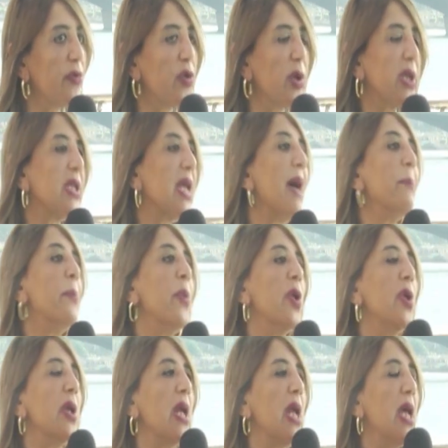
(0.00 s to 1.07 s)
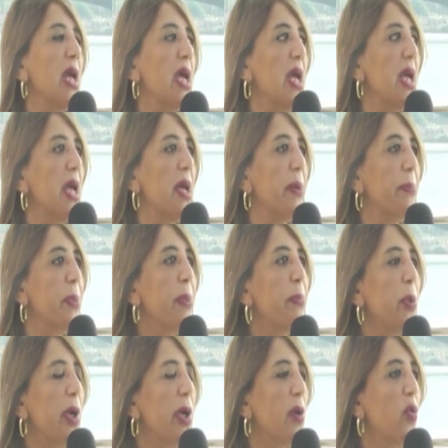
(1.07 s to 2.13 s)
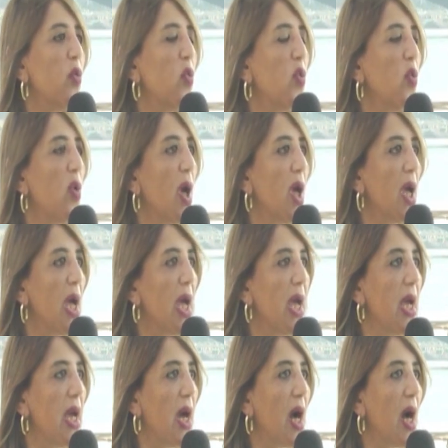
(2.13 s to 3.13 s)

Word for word: For example, uh, people who uh, uh,